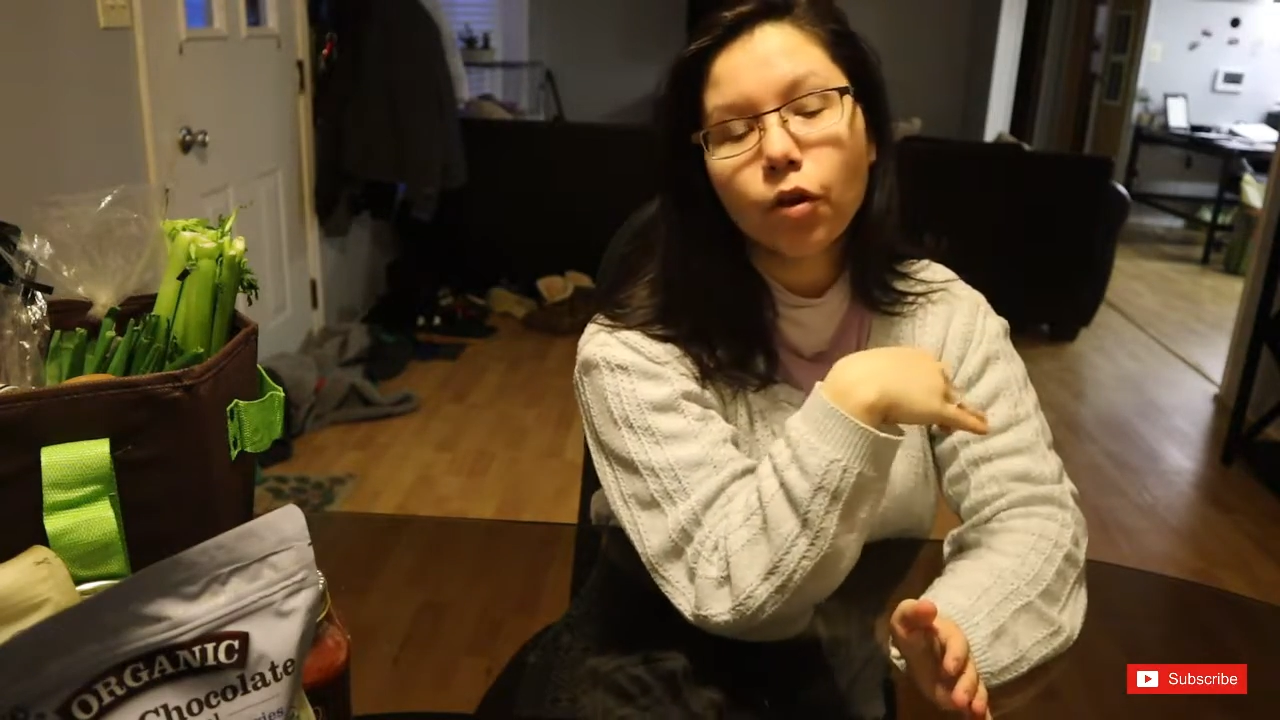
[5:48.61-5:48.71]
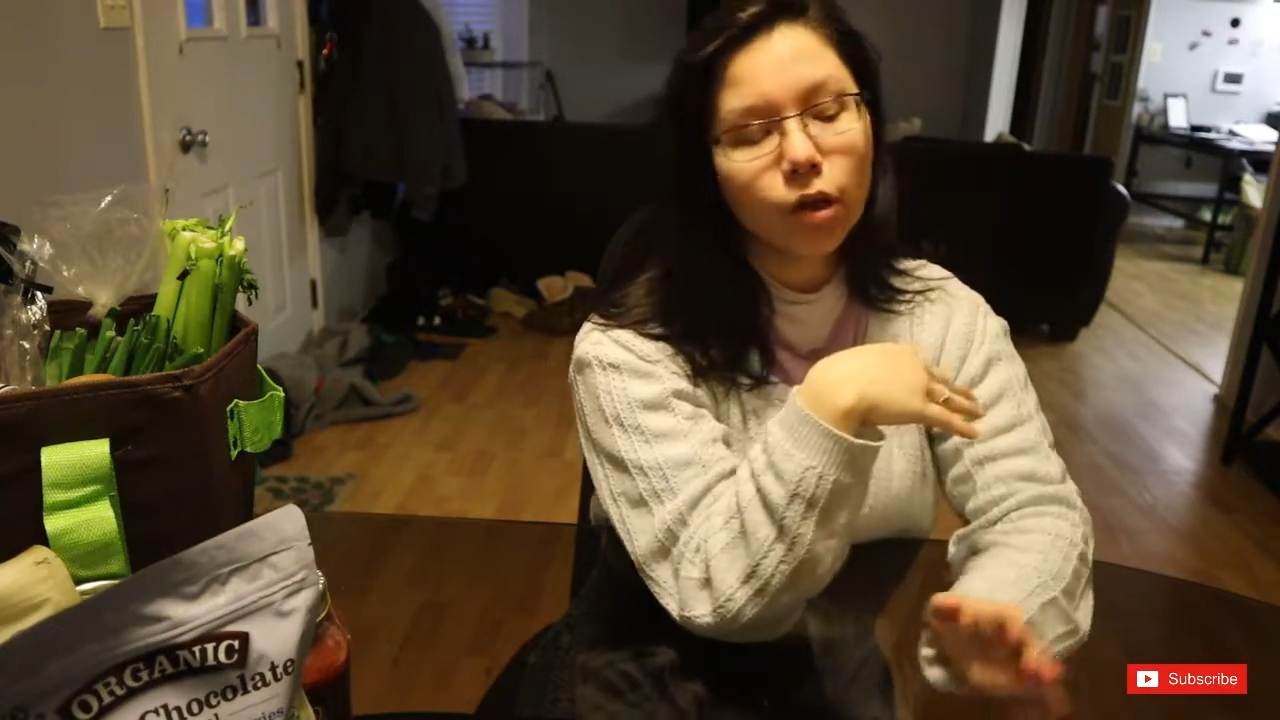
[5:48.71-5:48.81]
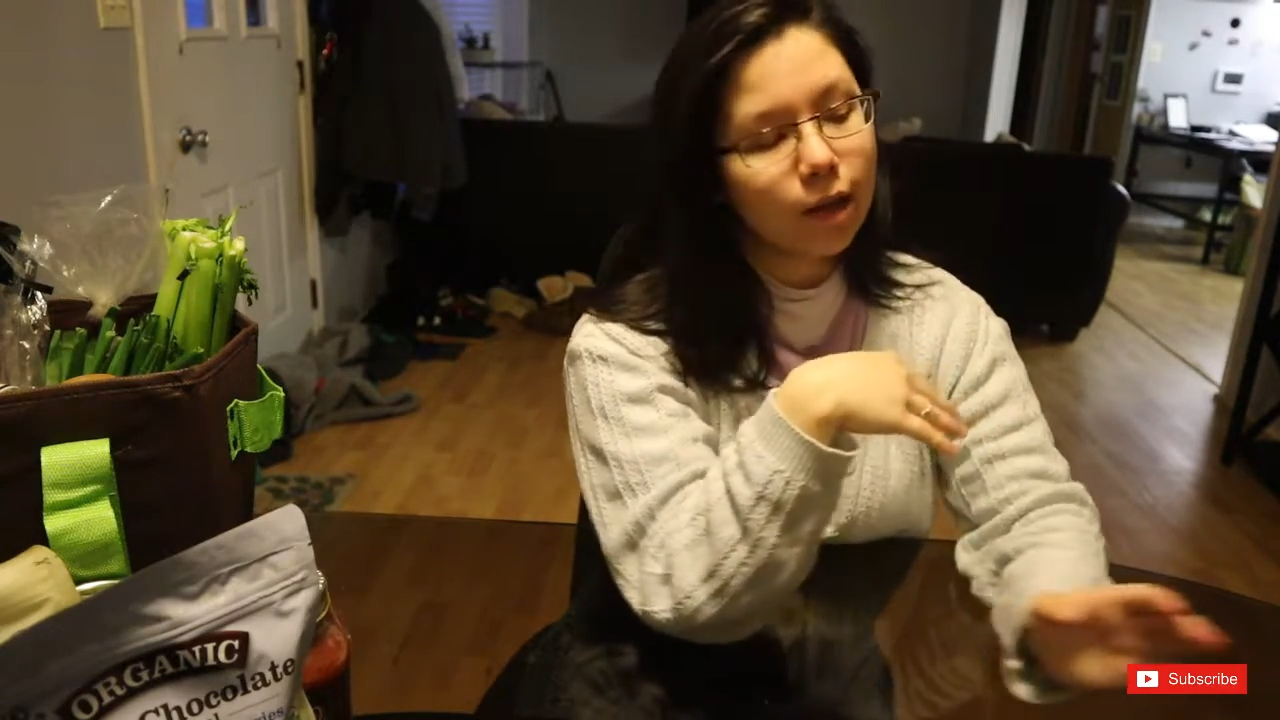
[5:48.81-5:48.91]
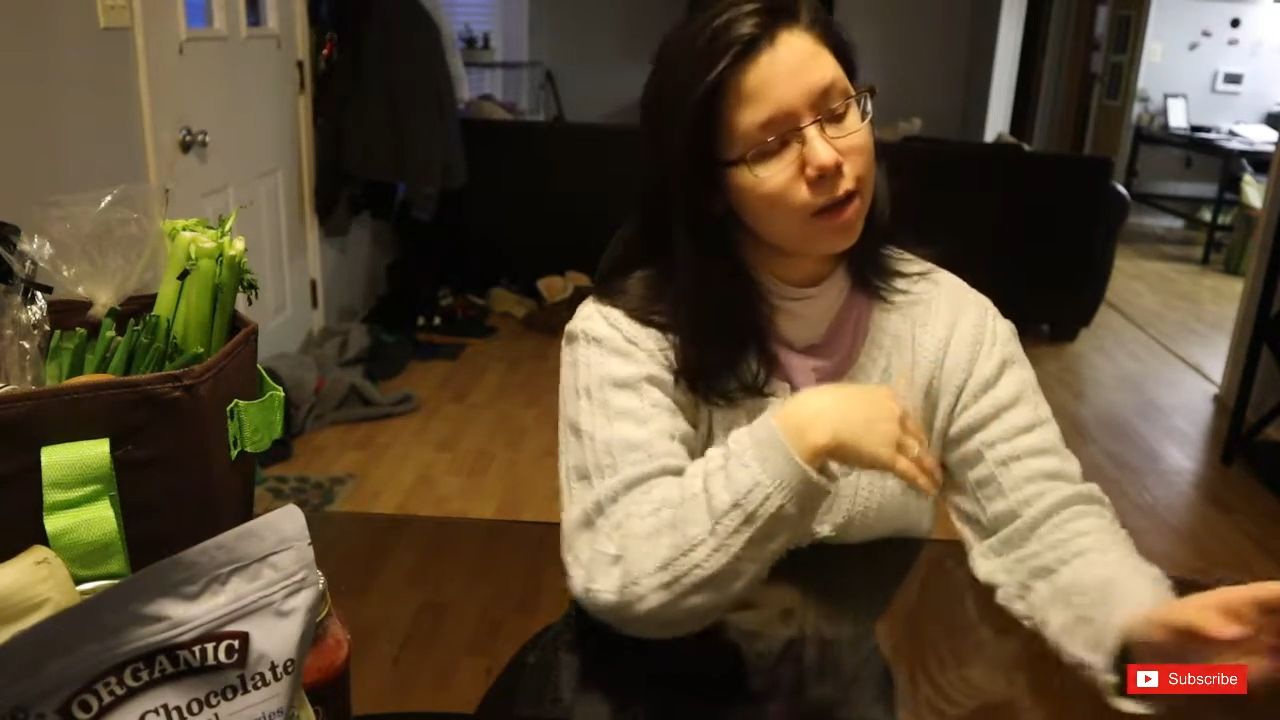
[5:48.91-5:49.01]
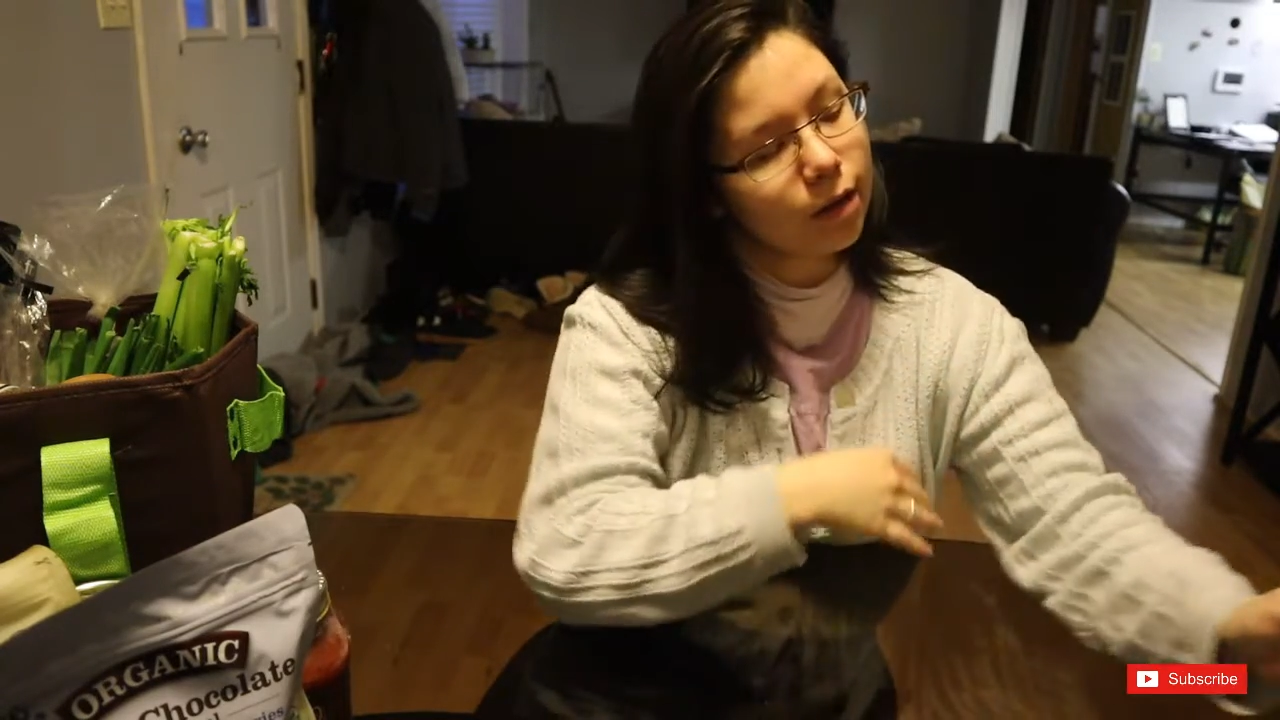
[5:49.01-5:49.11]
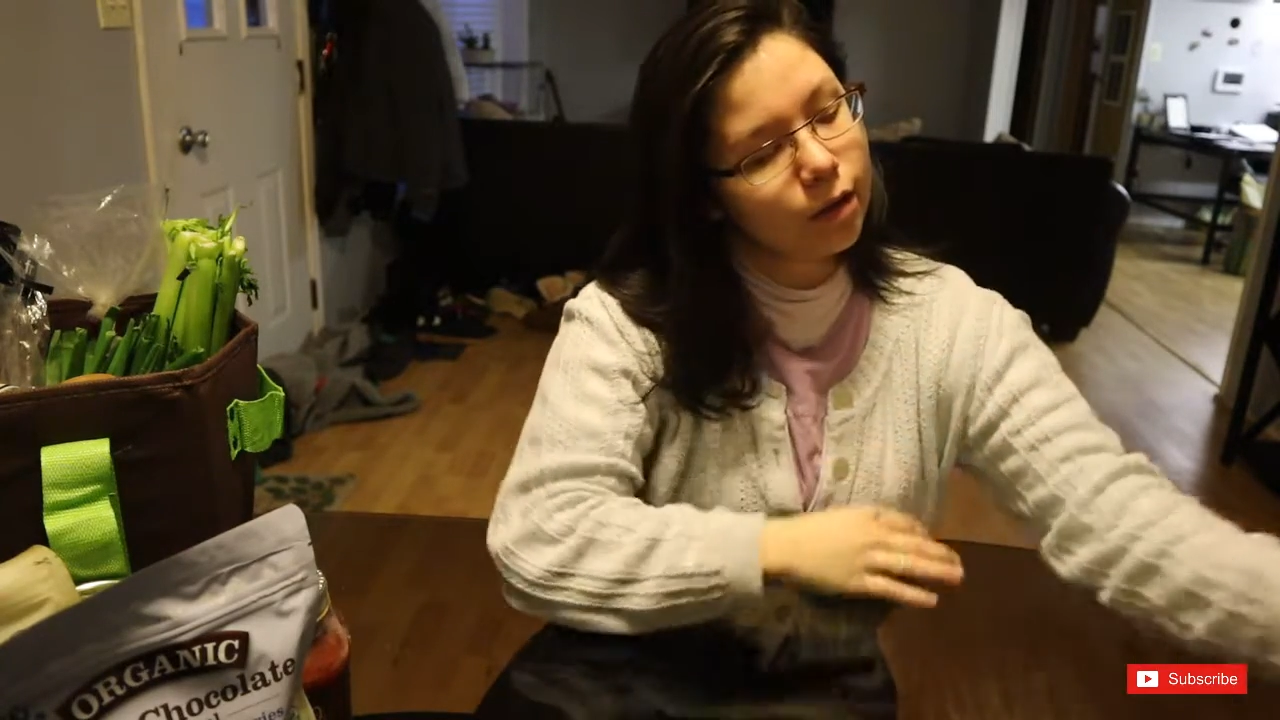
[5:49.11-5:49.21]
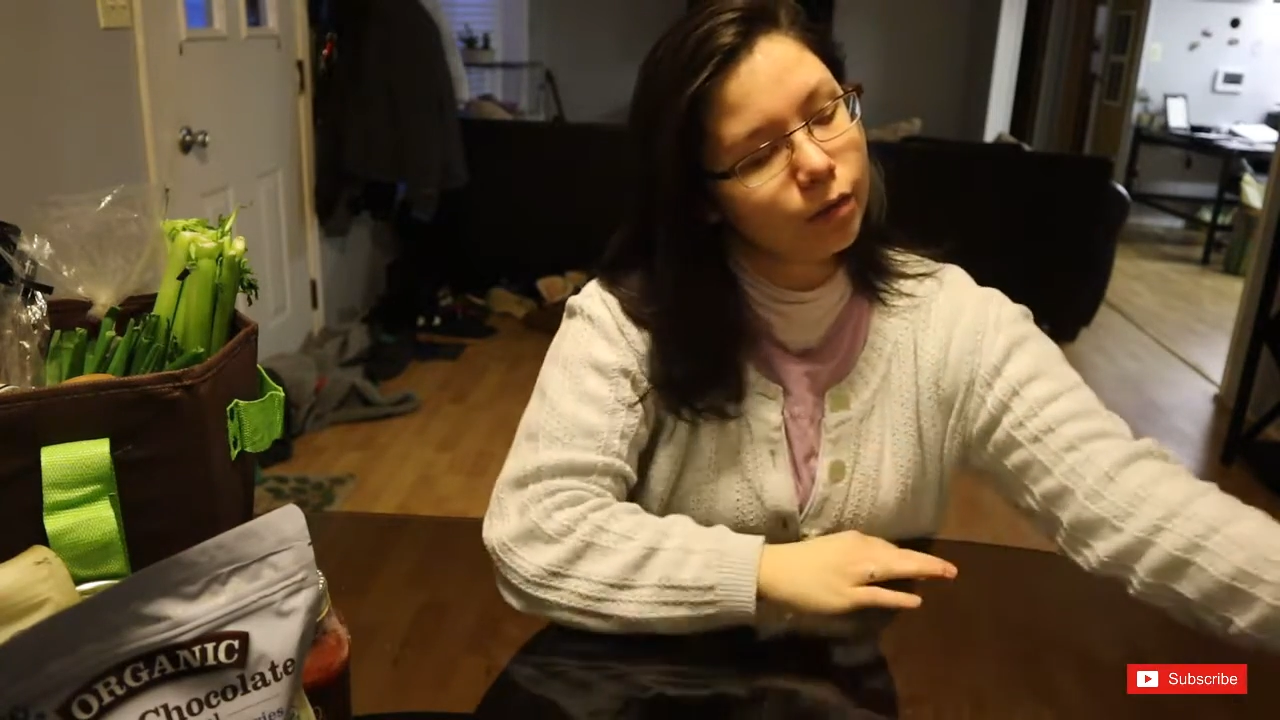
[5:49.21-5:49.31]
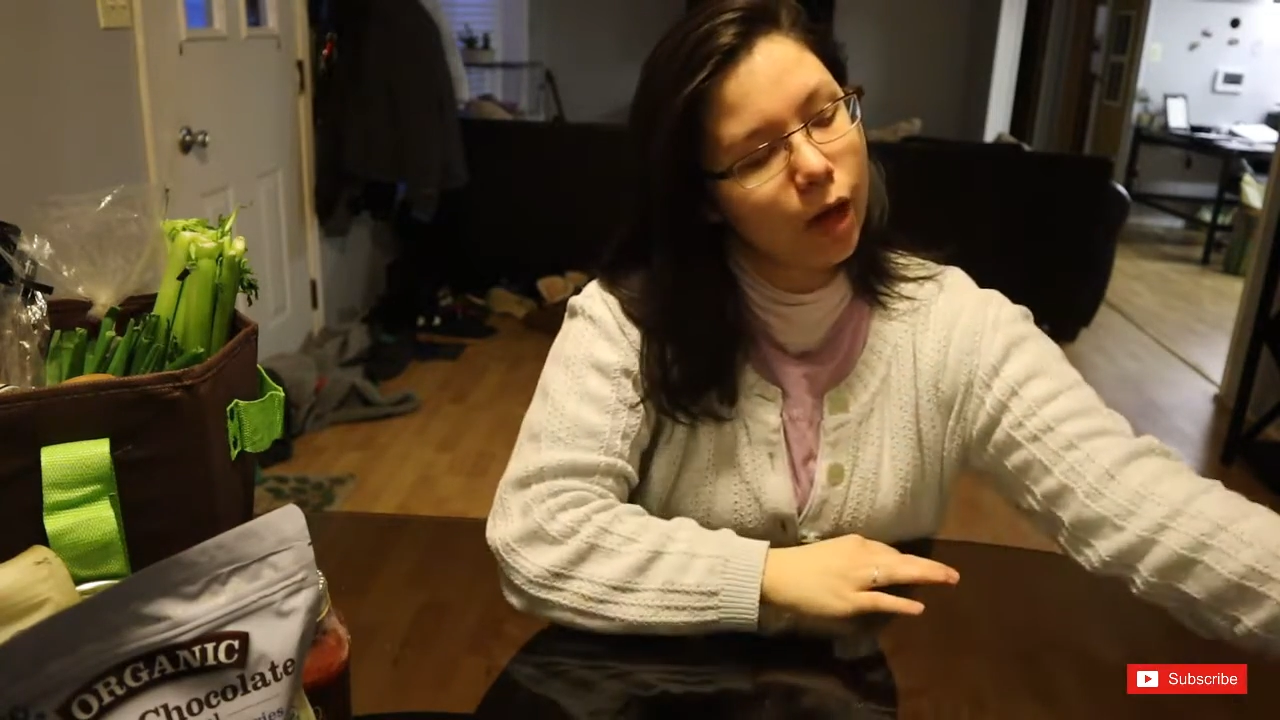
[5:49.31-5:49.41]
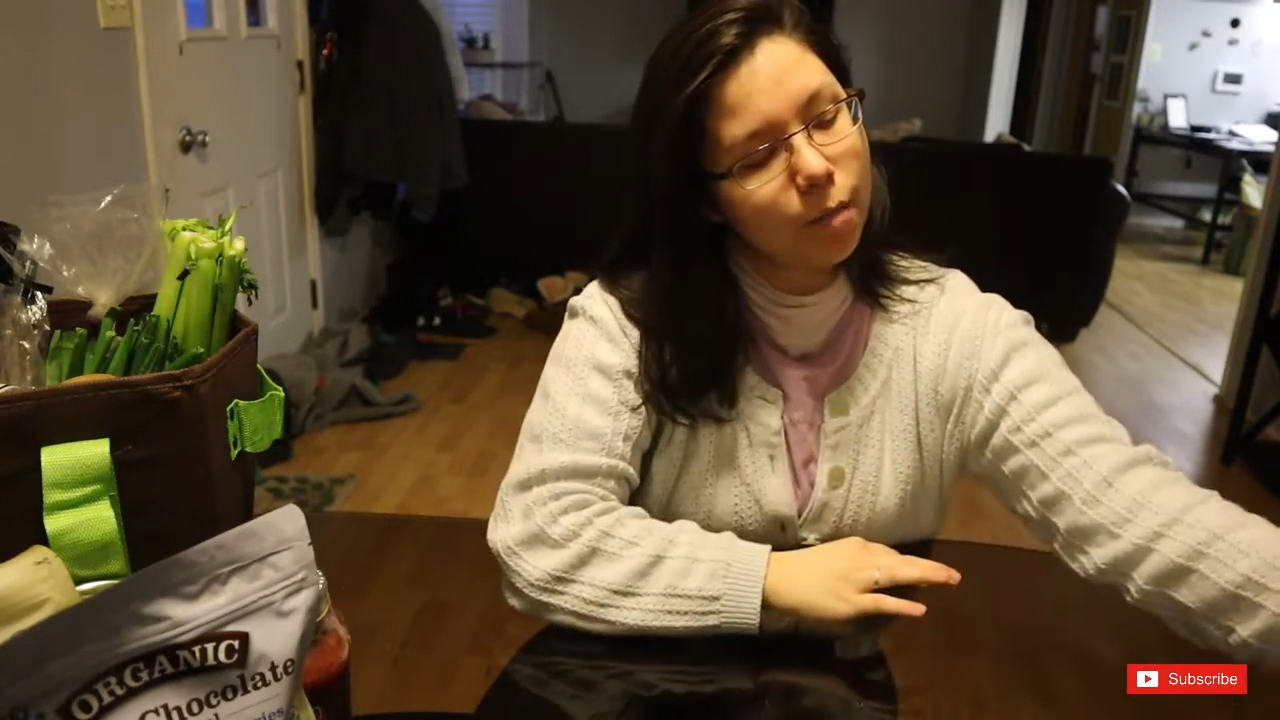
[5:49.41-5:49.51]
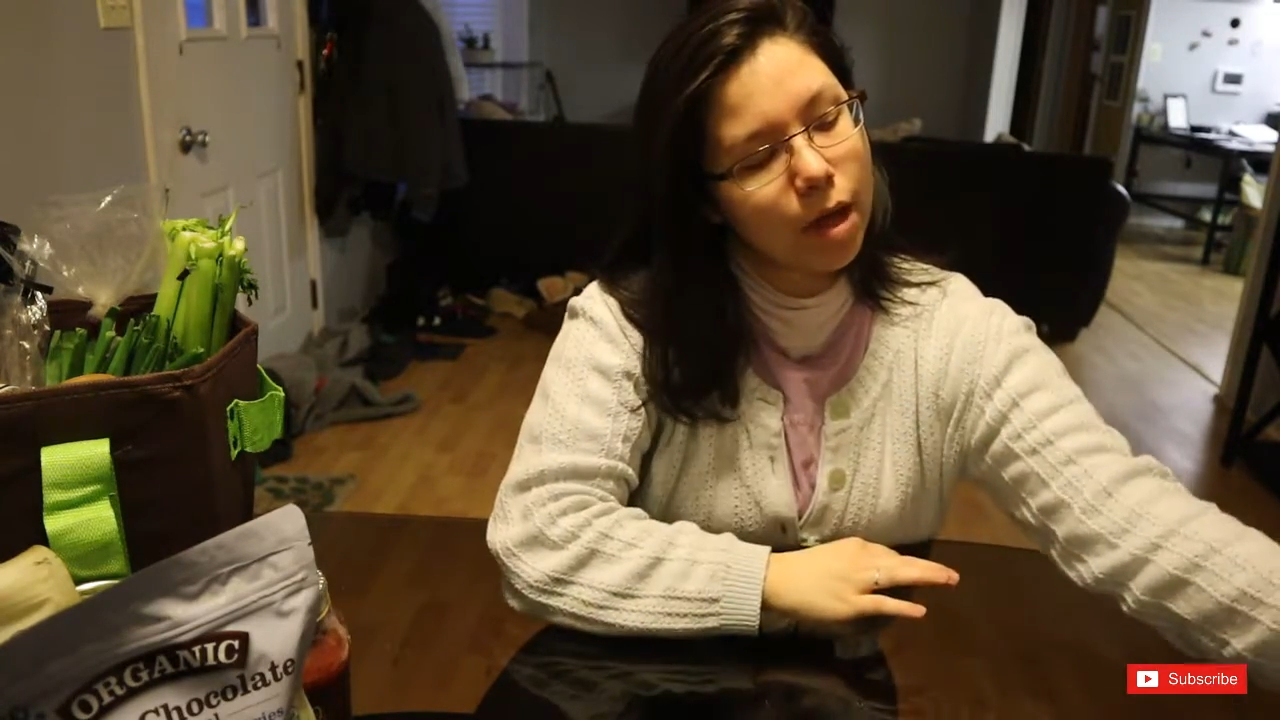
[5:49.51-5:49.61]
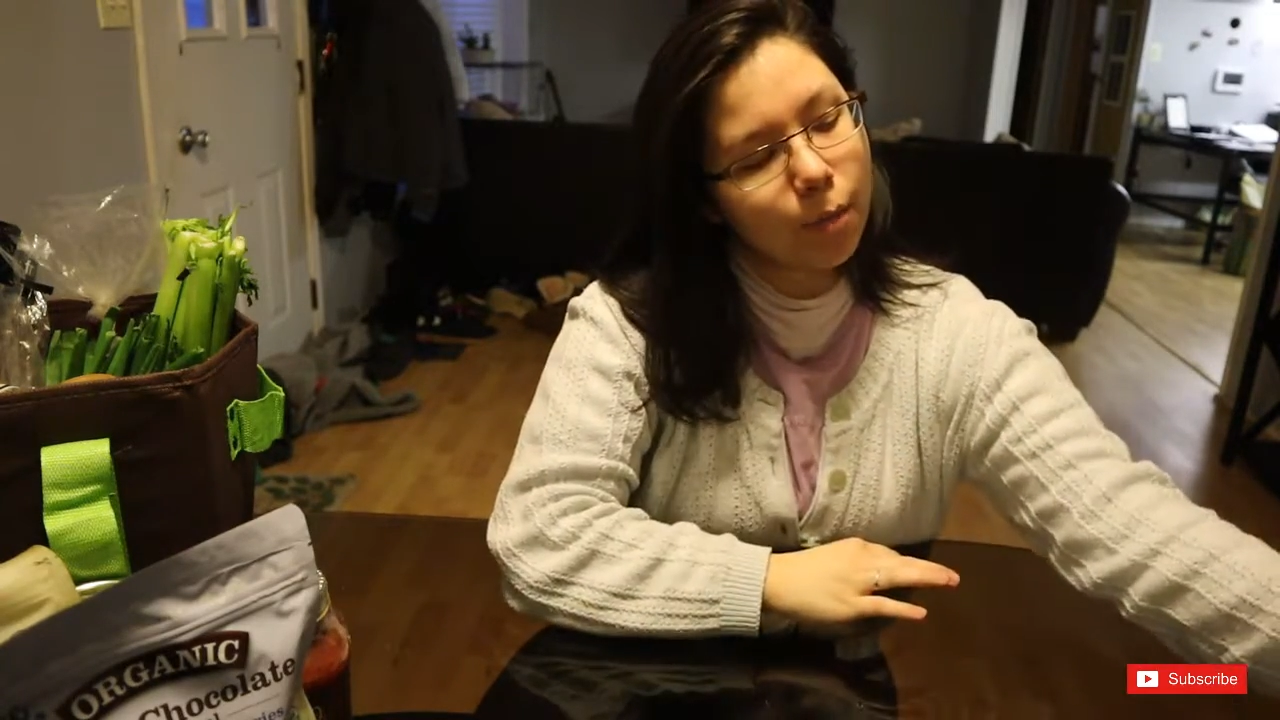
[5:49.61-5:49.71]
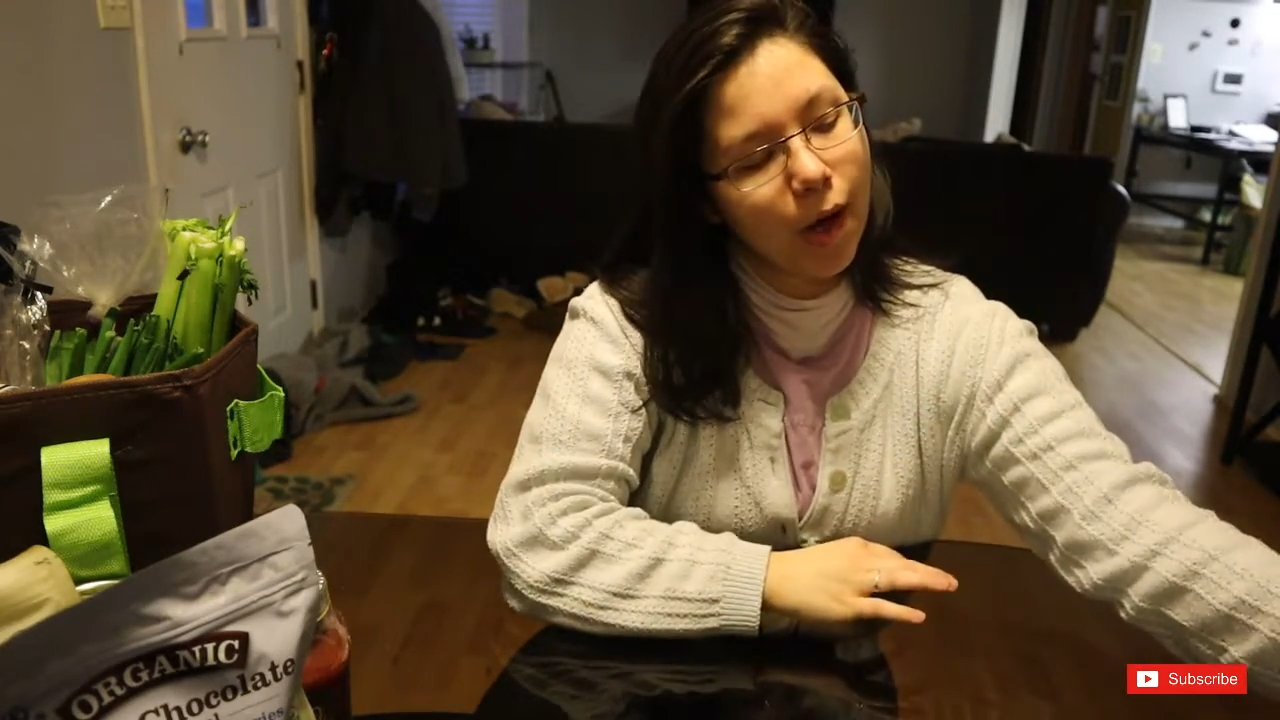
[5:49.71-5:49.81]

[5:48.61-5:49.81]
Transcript: or like when I make